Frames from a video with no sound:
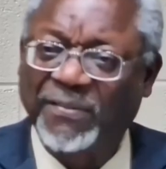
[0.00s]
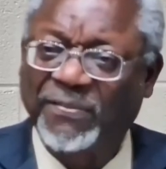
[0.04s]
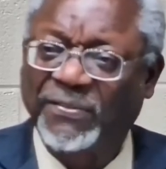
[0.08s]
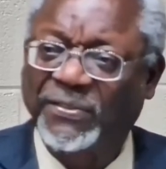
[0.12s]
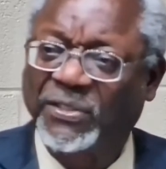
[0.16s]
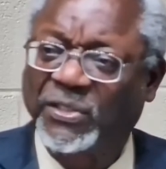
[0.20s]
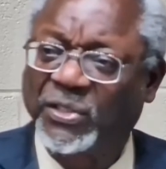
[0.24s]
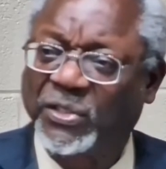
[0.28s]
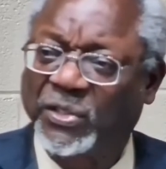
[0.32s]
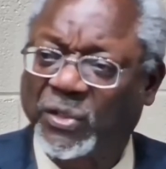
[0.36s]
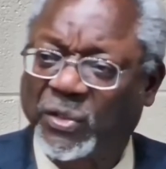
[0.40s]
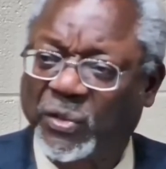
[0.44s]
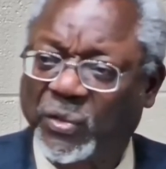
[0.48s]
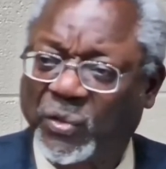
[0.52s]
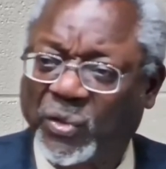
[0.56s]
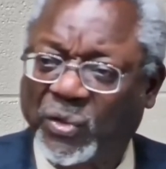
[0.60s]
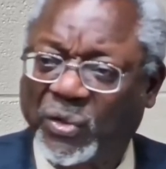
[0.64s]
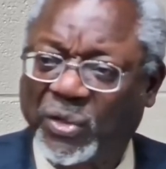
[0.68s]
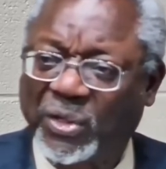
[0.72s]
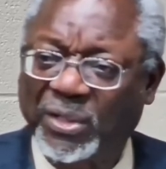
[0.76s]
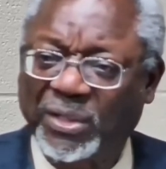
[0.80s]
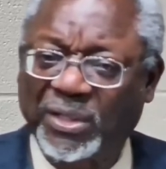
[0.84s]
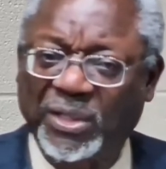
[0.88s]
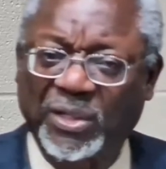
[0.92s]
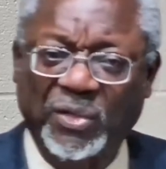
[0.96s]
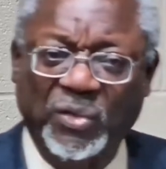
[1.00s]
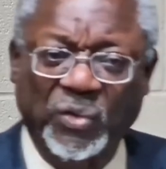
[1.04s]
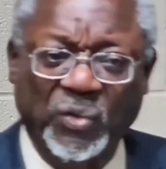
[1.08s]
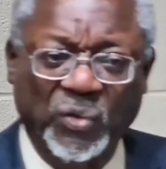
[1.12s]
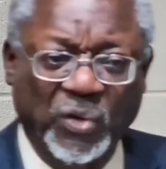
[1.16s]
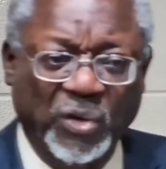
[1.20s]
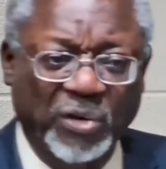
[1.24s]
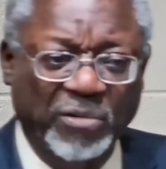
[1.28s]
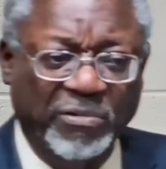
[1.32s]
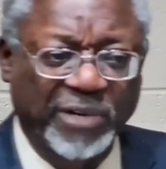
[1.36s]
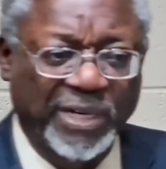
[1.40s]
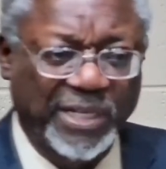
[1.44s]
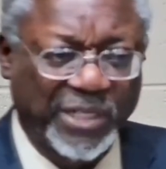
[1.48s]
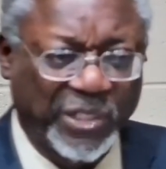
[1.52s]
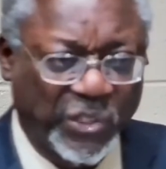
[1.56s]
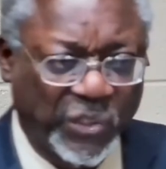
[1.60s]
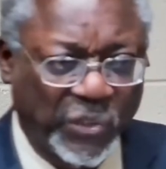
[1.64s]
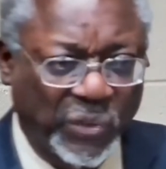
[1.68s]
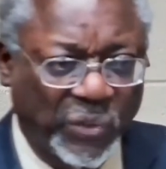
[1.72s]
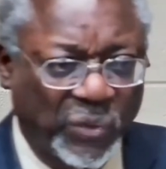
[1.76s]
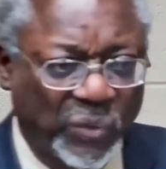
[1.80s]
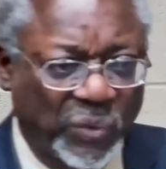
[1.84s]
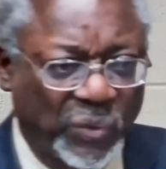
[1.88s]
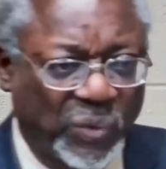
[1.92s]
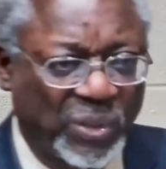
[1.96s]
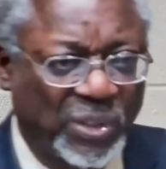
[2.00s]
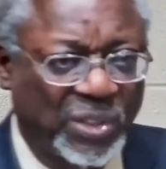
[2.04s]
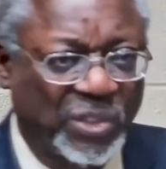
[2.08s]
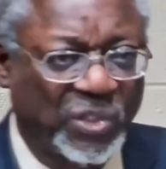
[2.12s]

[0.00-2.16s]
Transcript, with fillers: to the Lord the glory due to